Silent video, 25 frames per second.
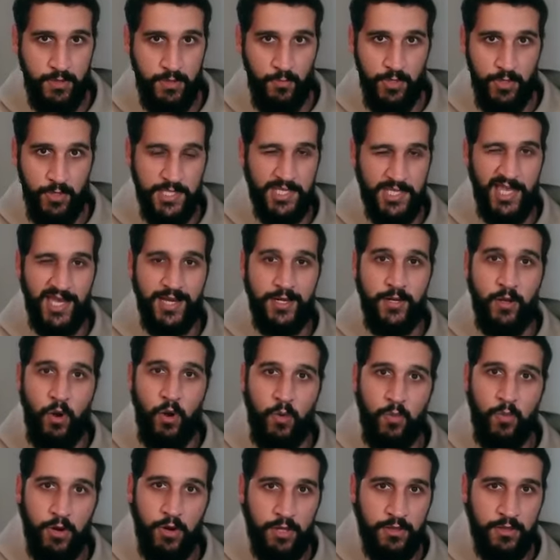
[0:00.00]
which is like
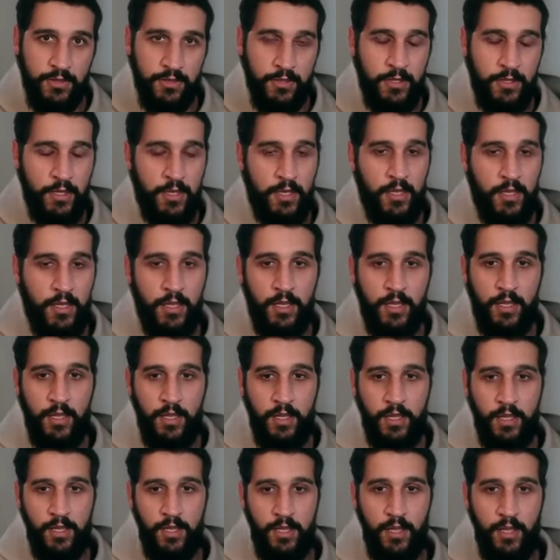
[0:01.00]
no breath.
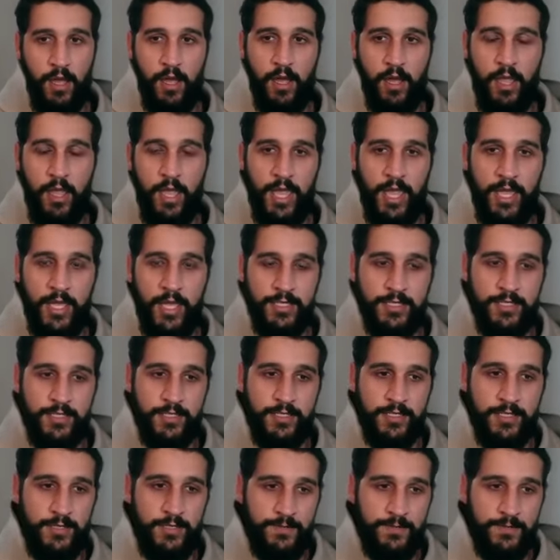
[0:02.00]
And